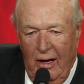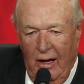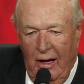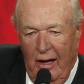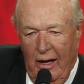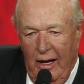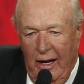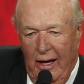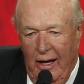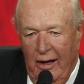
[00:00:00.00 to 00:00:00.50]

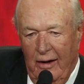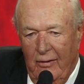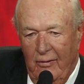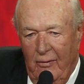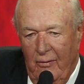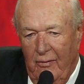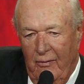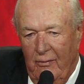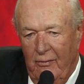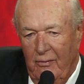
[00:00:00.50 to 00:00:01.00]
And
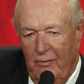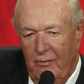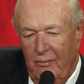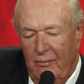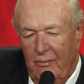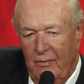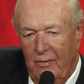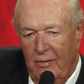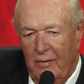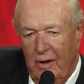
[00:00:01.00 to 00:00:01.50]

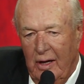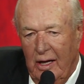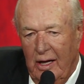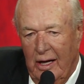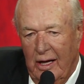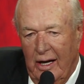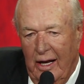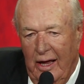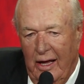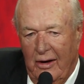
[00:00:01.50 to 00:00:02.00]

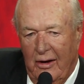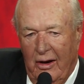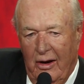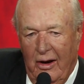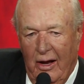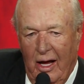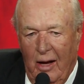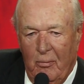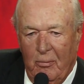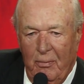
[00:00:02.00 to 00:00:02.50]
it ended
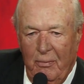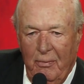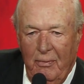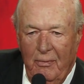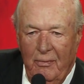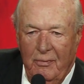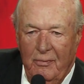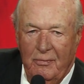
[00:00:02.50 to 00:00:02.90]
up,